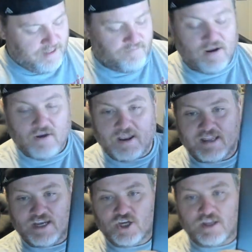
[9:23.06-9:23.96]
Variant
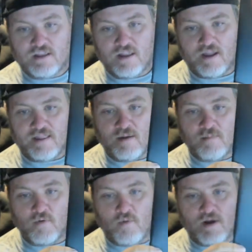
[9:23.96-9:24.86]
Edition
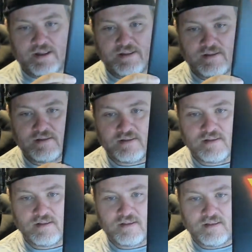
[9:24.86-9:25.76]
number 1.
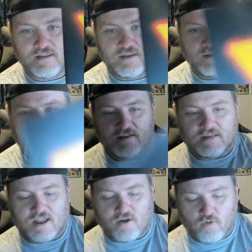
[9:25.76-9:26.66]

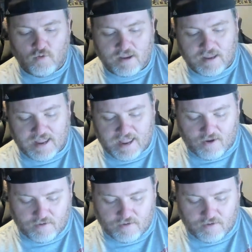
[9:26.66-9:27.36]
Got a cool cutout.